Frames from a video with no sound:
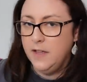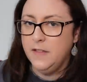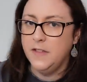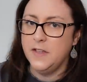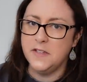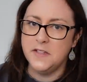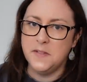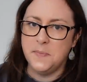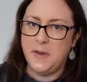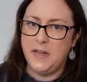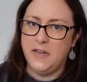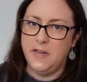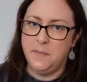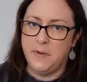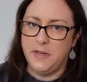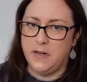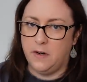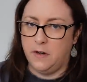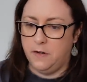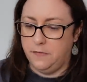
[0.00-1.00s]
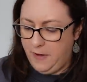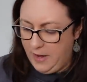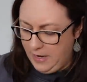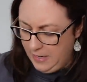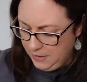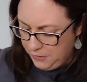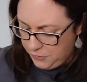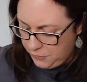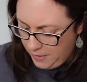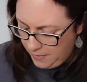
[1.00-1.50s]
This has been a bit of
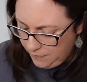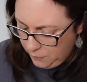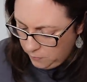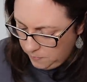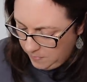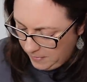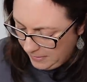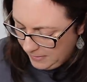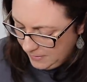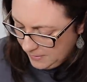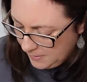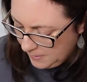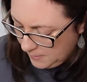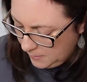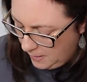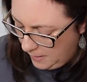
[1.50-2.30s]
a travel piece.